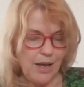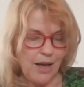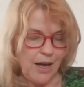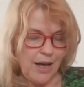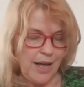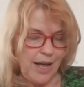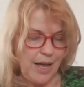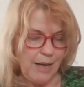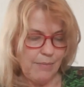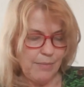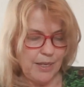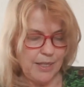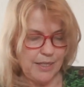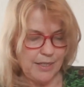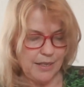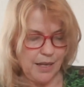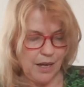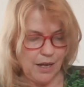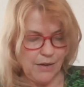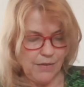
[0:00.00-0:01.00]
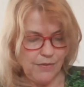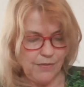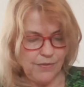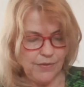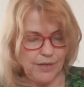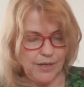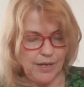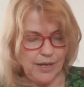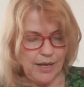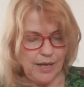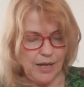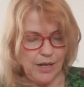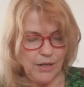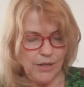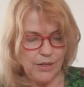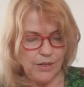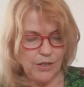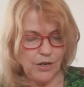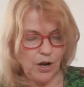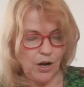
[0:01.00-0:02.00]
I had myself
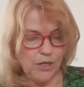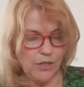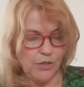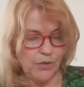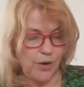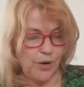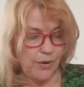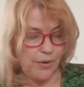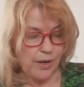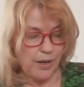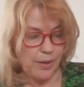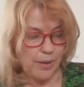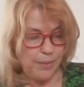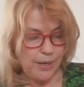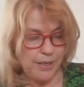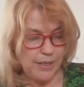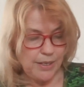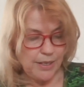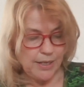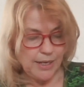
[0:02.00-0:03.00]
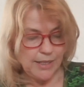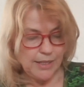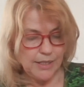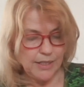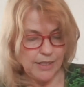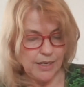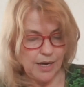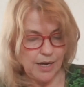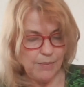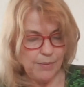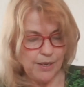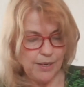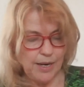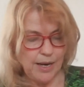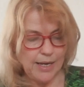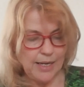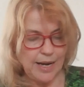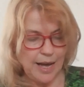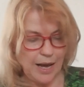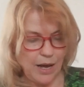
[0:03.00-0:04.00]
held the contrary opinion at the time, but
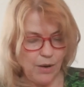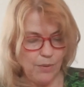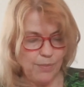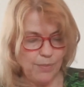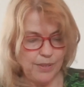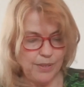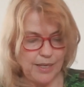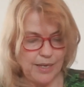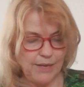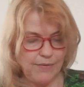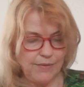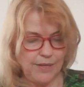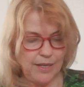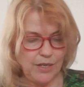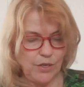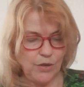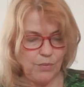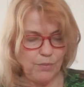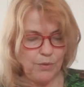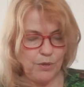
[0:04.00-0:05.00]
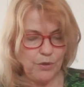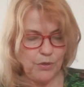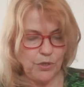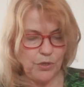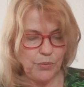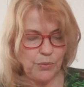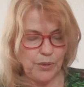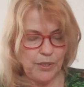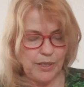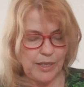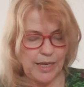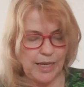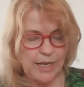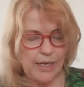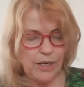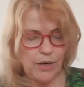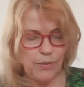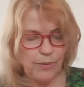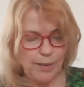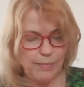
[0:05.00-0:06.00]
I now believe that you mutually
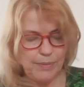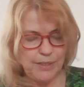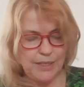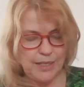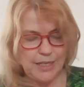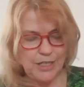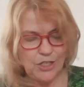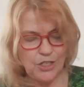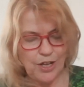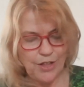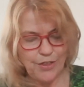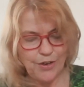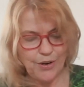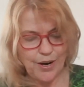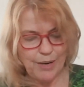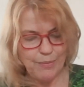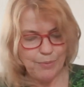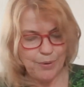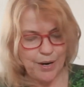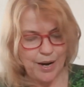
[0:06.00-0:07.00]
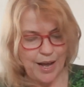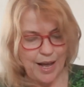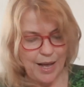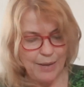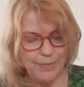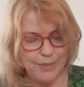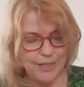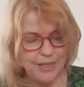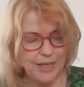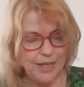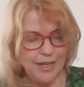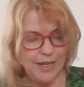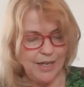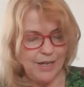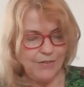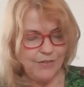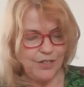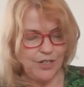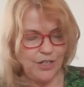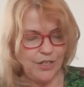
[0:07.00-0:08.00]
corrupted each other, and perhaps
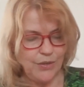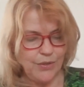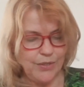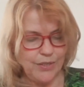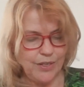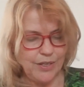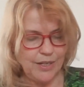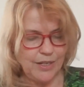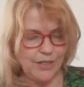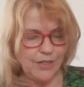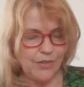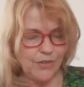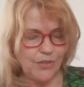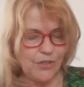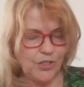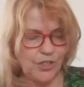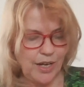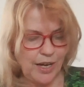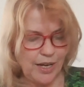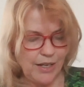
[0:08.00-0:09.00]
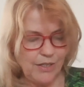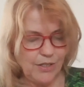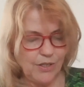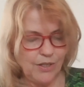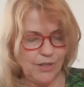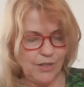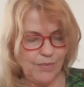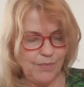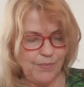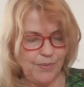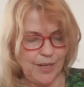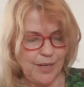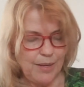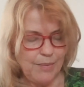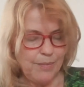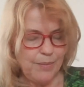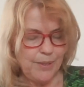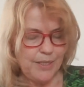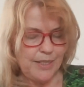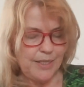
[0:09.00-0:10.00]
if she used a little gentle
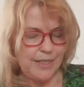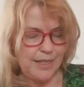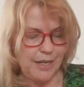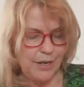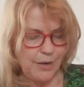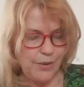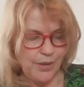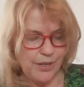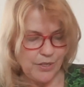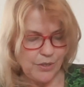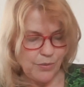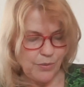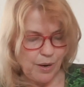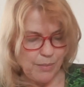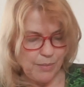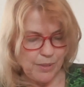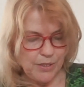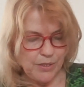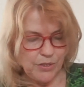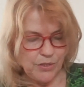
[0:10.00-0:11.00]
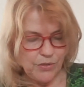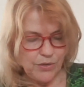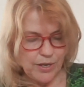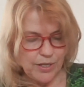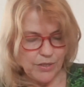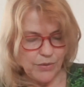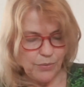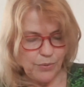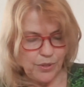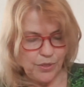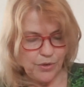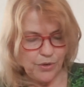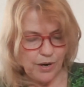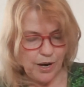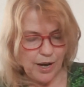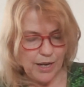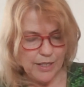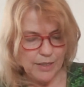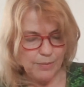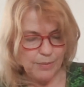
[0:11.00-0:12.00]
but serious remonstrance with her
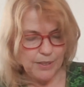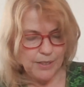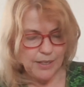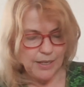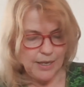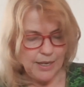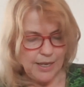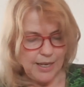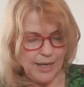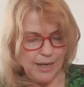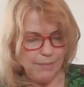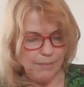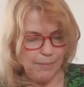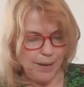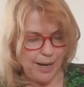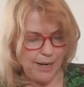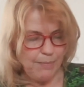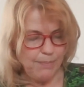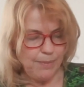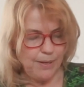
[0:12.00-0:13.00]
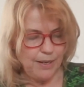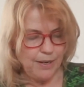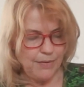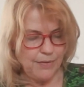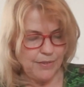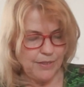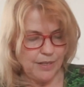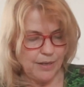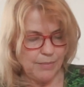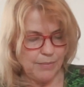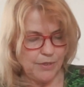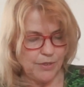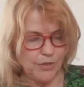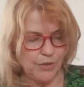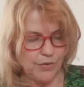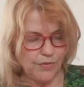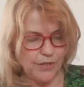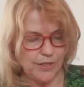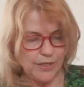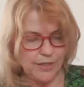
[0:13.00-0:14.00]
husband, it might be of some
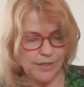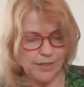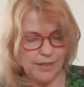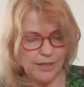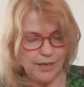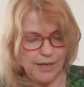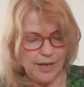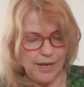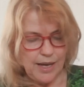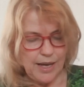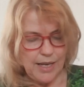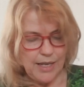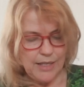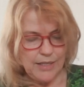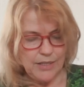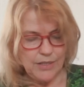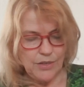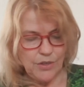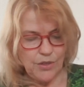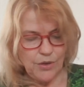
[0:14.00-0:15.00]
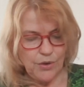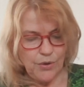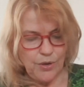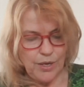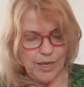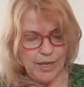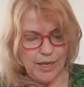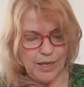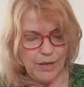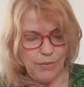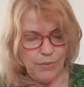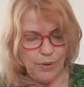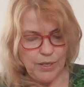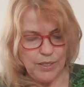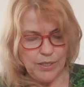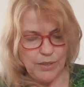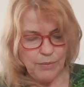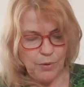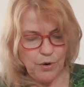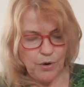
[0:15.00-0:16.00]
service. As though he
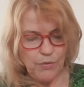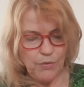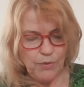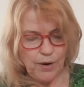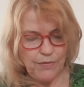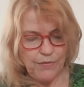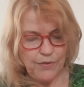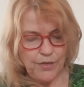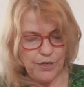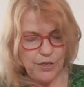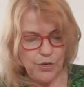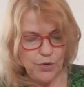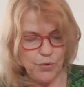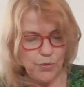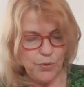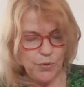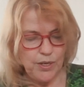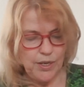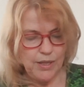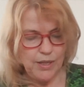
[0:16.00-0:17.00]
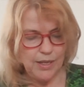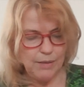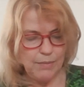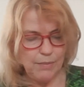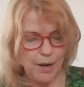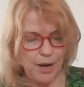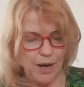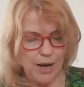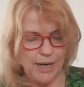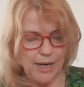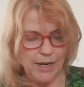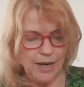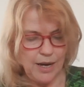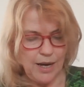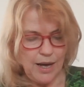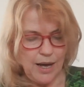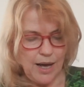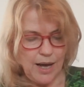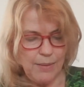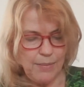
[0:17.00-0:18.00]
was more rough hewn than mine,
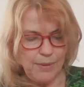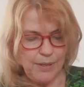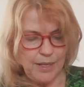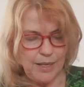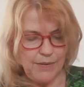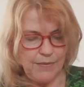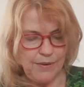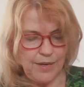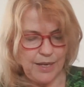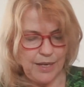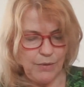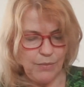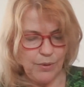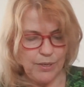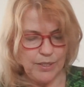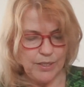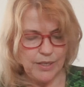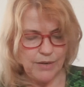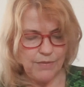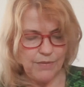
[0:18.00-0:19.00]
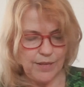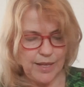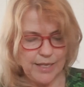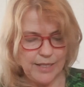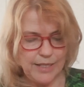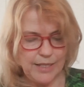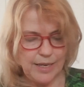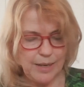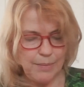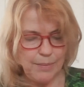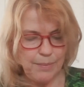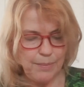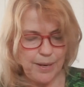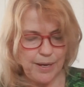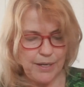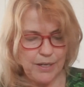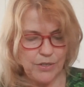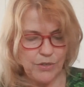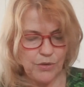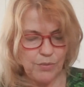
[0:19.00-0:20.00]
I believe he was of less
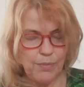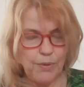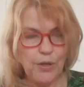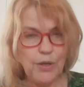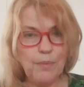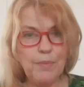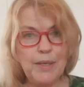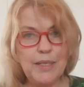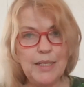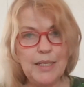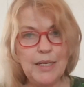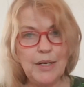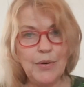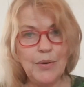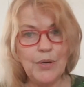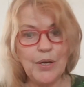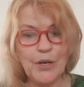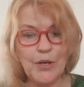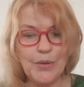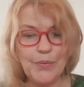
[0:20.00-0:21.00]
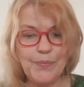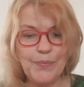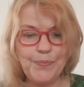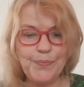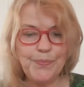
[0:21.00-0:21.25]
impenetrable material.